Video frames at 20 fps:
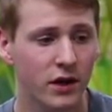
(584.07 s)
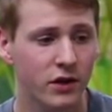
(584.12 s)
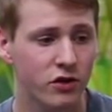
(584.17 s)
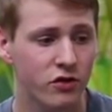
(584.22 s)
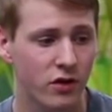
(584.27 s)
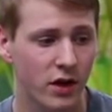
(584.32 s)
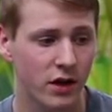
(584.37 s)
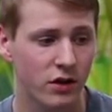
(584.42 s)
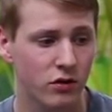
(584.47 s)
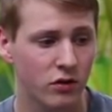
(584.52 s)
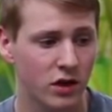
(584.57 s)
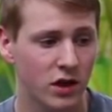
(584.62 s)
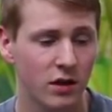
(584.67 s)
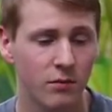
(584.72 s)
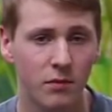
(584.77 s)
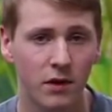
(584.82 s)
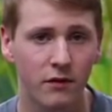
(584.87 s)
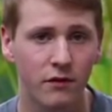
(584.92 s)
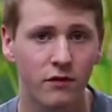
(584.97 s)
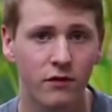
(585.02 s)
I try to
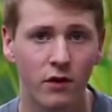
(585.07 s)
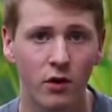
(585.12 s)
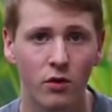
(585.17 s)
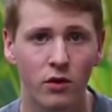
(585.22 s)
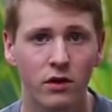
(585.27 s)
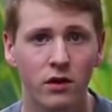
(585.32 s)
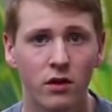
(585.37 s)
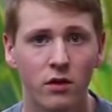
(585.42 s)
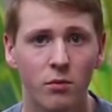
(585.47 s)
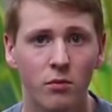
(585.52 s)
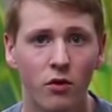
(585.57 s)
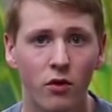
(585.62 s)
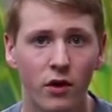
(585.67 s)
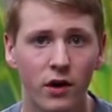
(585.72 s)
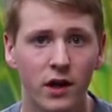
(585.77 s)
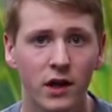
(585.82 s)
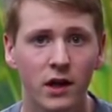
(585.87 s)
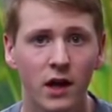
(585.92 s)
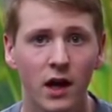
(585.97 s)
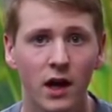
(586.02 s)
keep my phone in the
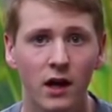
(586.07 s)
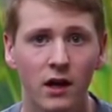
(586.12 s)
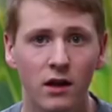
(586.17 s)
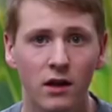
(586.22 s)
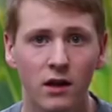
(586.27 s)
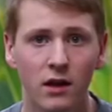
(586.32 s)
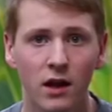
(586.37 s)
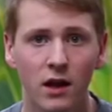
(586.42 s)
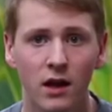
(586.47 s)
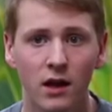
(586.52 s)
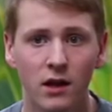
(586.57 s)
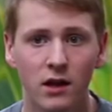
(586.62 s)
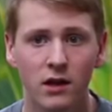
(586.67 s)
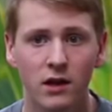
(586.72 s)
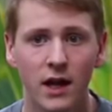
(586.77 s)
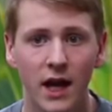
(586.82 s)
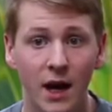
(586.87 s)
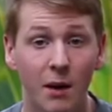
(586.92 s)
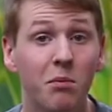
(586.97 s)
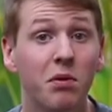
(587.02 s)
morning
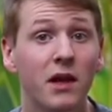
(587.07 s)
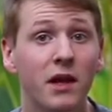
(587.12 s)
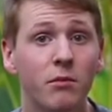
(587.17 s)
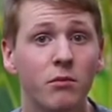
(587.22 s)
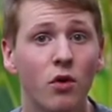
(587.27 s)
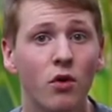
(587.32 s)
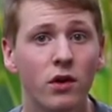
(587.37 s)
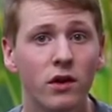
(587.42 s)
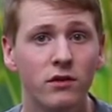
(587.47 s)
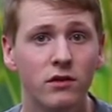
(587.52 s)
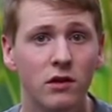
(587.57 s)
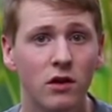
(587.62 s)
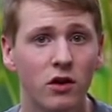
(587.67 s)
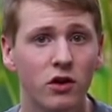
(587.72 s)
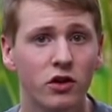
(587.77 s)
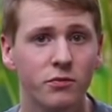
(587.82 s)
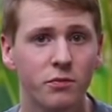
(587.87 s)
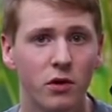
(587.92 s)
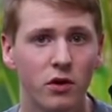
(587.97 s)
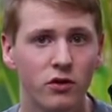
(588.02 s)
in airplane mode as
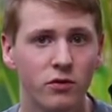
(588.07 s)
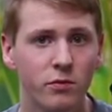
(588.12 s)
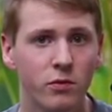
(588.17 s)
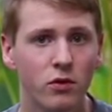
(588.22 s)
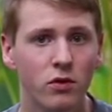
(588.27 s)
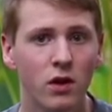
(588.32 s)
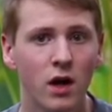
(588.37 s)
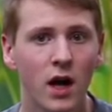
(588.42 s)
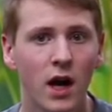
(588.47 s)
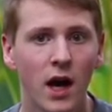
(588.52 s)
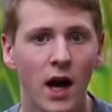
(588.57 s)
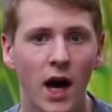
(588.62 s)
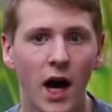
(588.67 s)
long as possible.